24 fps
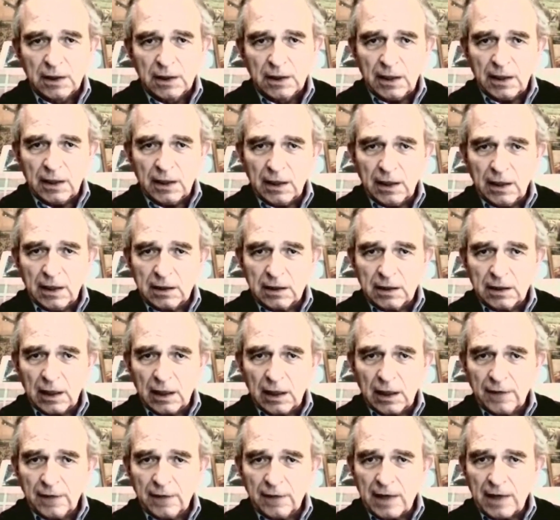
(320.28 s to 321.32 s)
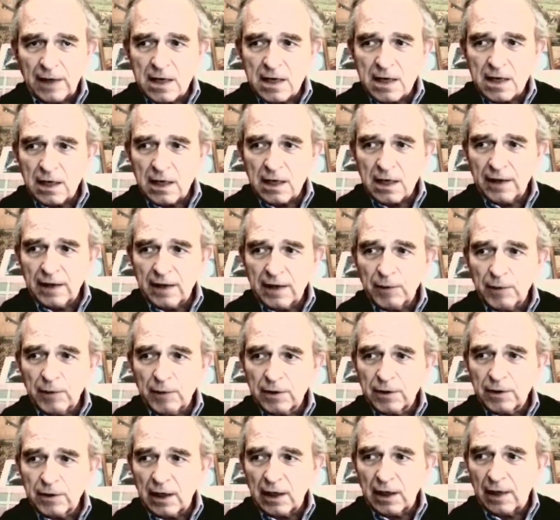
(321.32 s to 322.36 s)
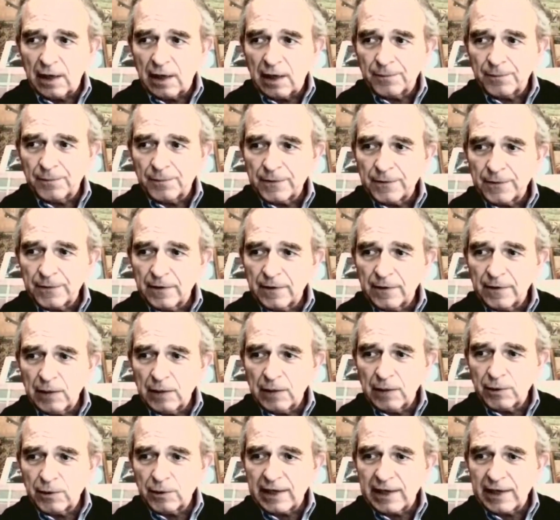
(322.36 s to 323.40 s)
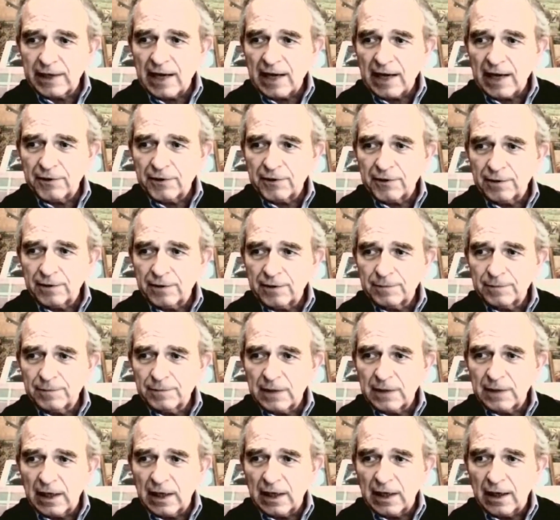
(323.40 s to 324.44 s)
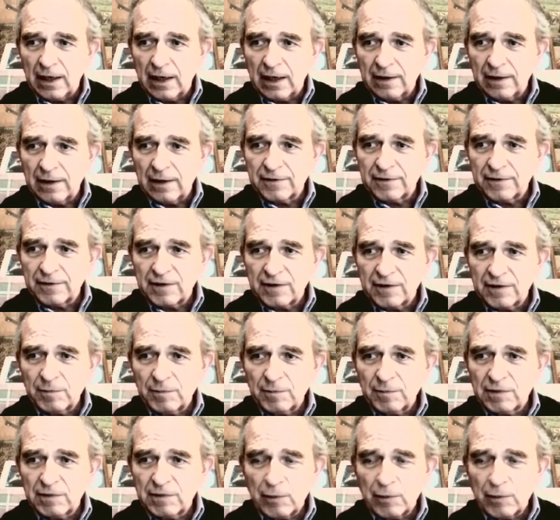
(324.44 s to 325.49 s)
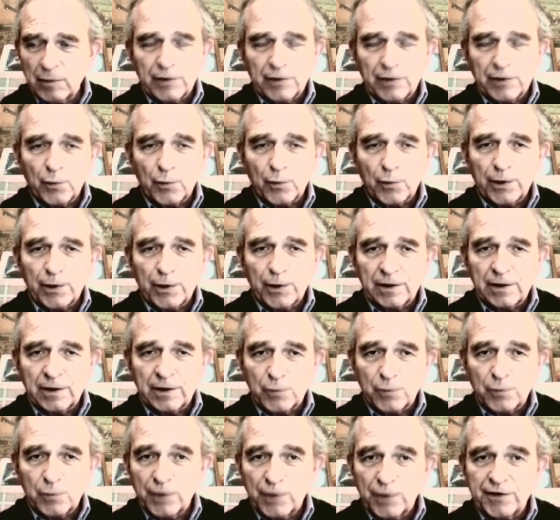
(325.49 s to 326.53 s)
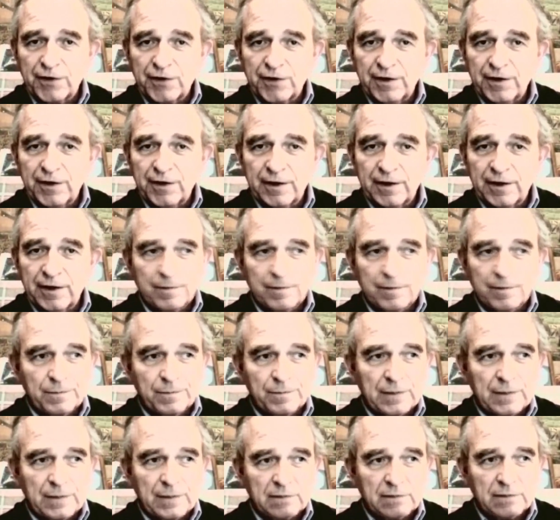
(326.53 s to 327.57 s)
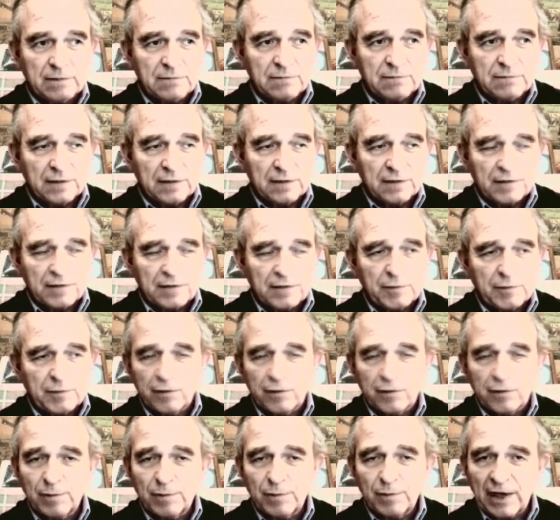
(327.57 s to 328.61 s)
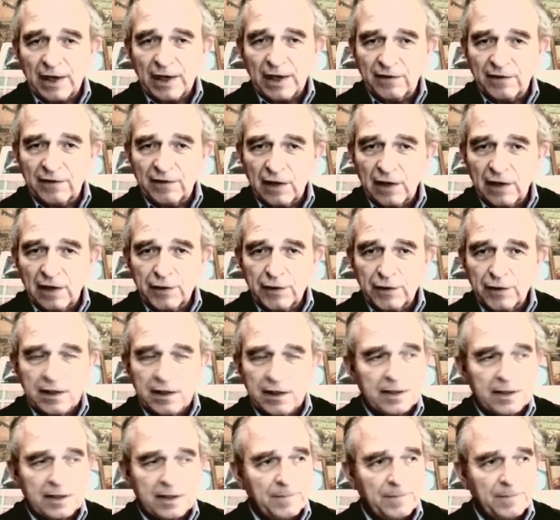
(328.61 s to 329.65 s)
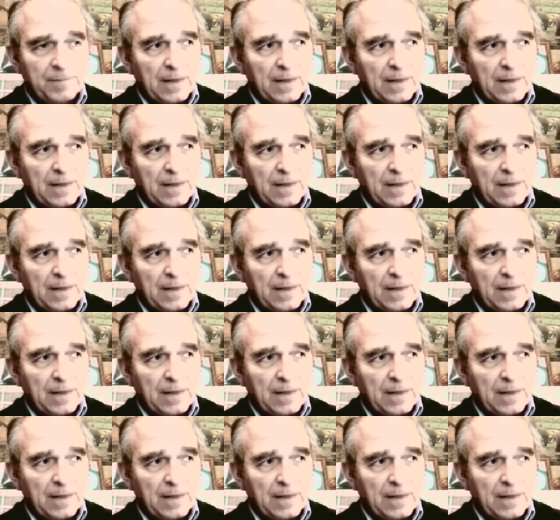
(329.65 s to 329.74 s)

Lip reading: And they would gather somewhere in the world once a year, and on some different place every year.